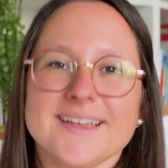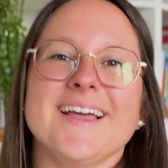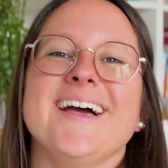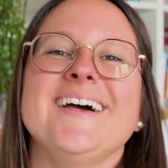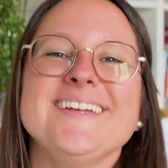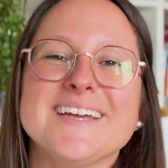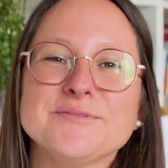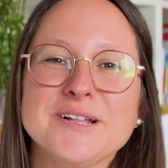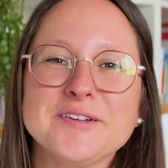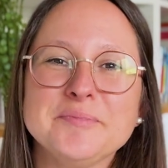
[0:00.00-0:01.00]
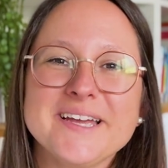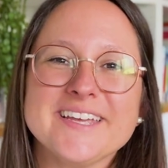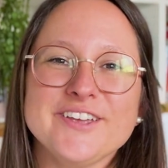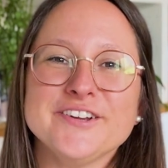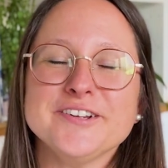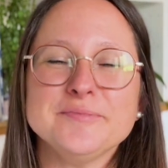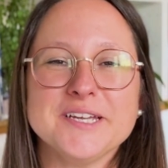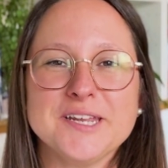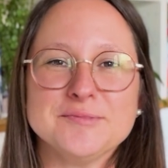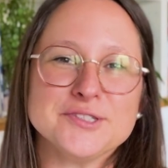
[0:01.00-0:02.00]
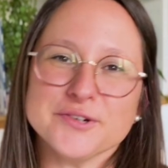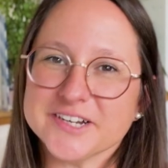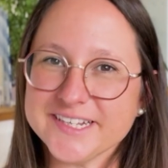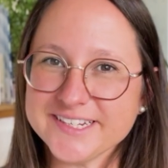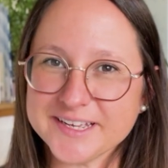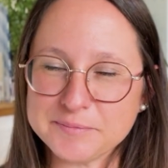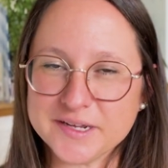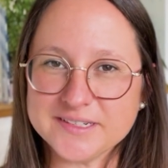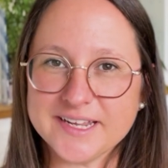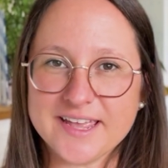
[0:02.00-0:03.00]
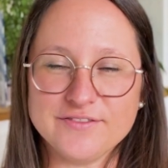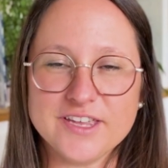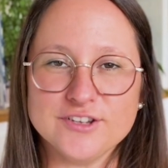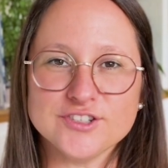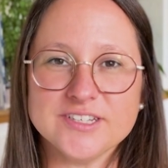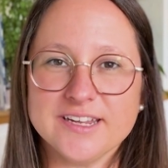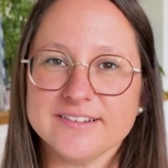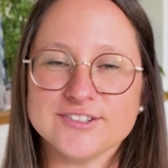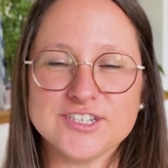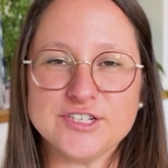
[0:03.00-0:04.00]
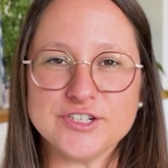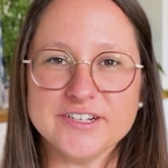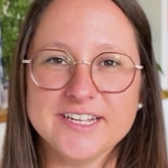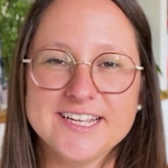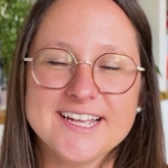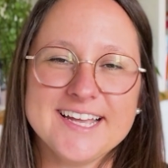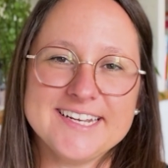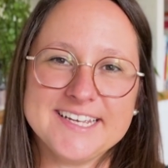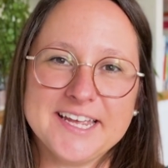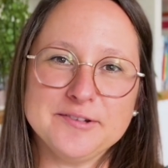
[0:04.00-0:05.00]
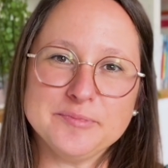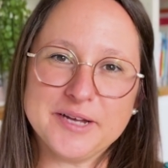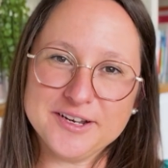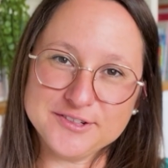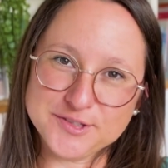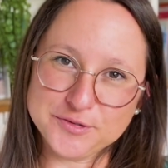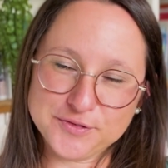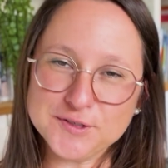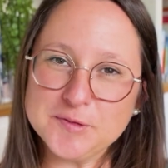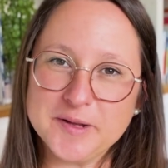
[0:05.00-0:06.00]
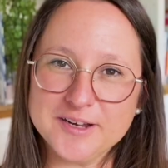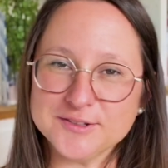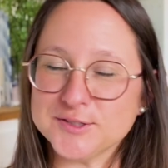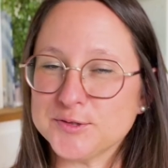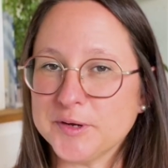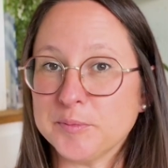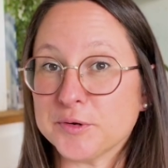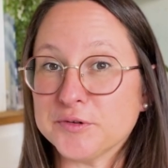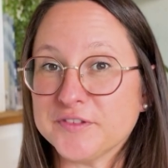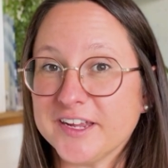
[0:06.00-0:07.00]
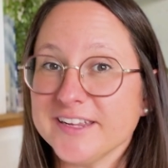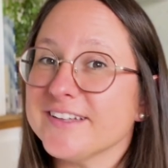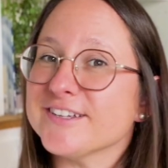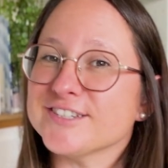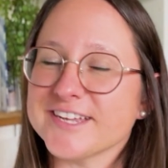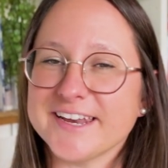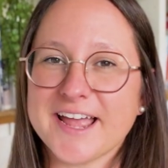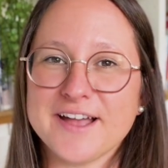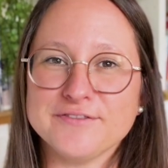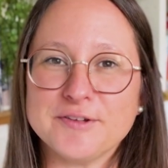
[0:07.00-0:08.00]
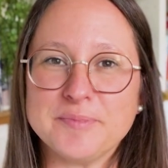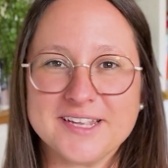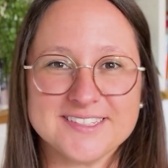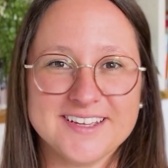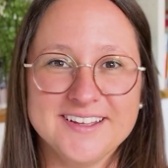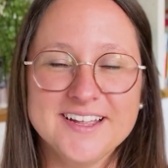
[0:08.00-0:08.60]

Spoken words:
Hi and welcome back here. My name is Arlie. I'm an aviation English teacher and I help pilots or future pilots to improve their English and have a better